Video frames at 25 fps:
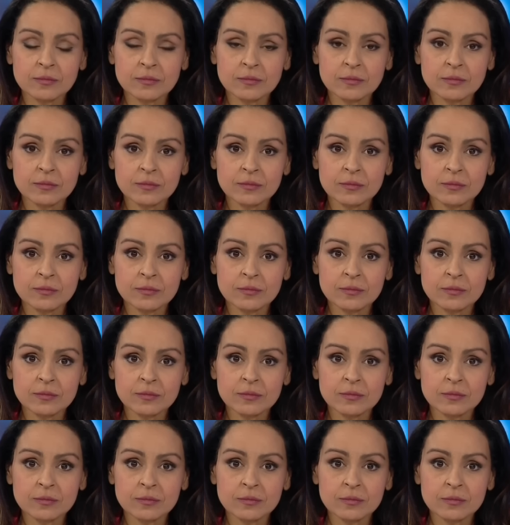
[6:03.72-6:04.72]

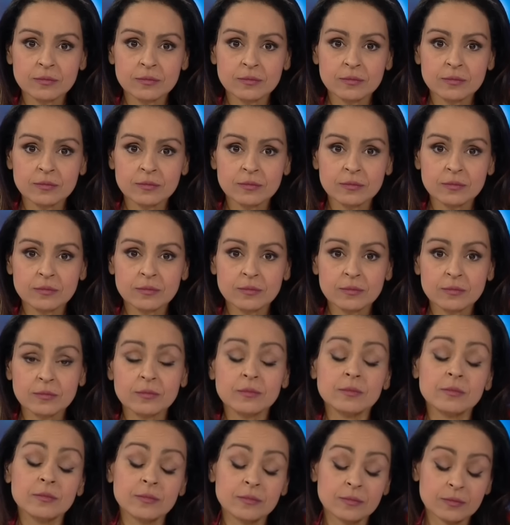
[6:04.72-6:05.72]

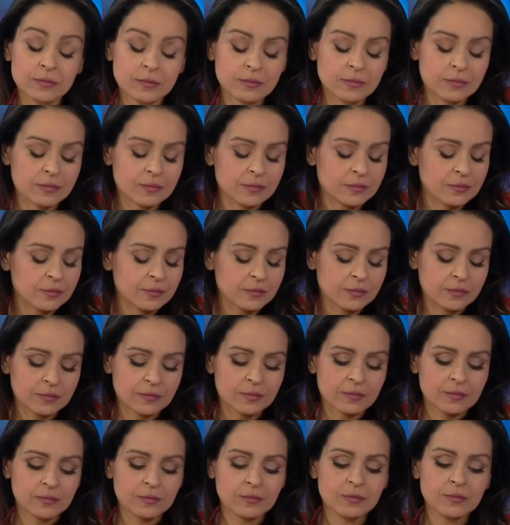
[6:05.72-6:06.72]

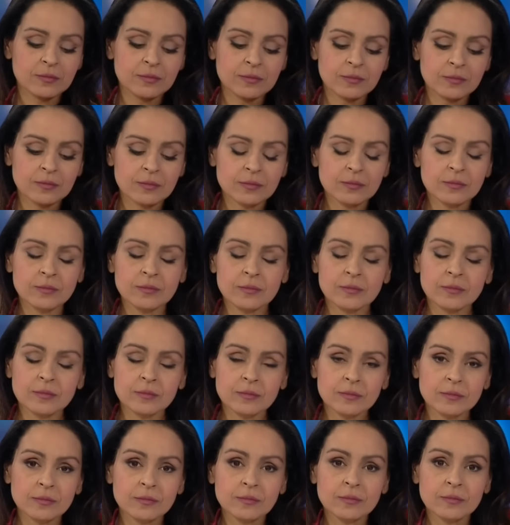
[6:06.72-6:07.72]

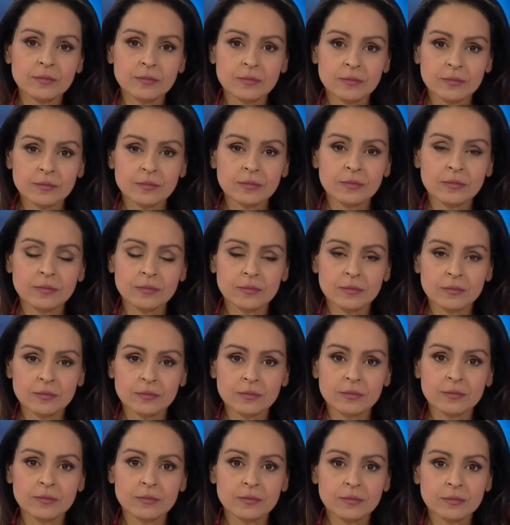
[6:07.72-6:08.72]

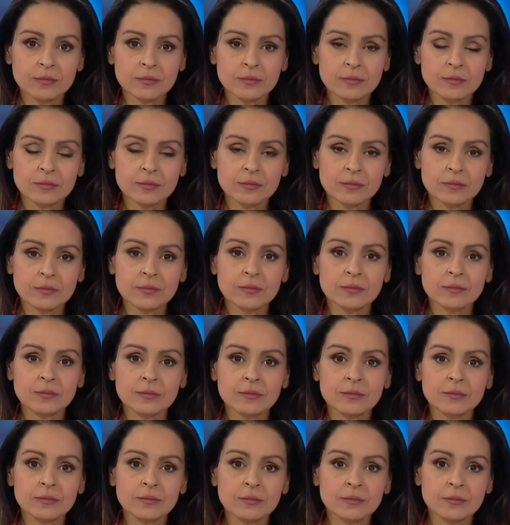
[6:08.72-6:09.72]

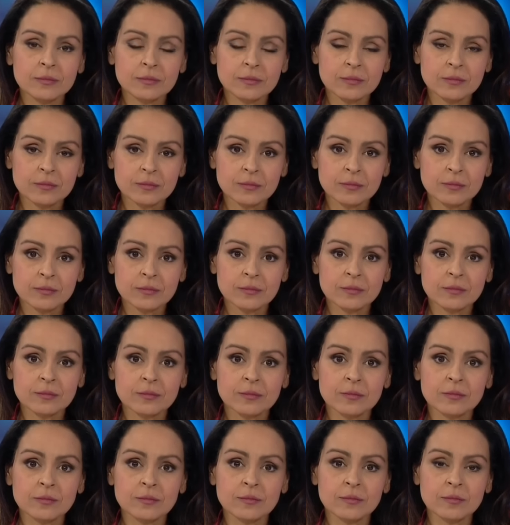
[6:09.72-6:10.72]

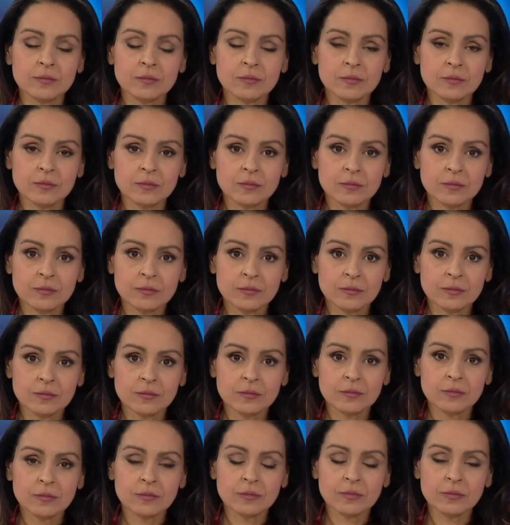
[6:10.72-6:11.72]
No words are spoken by the person on screen.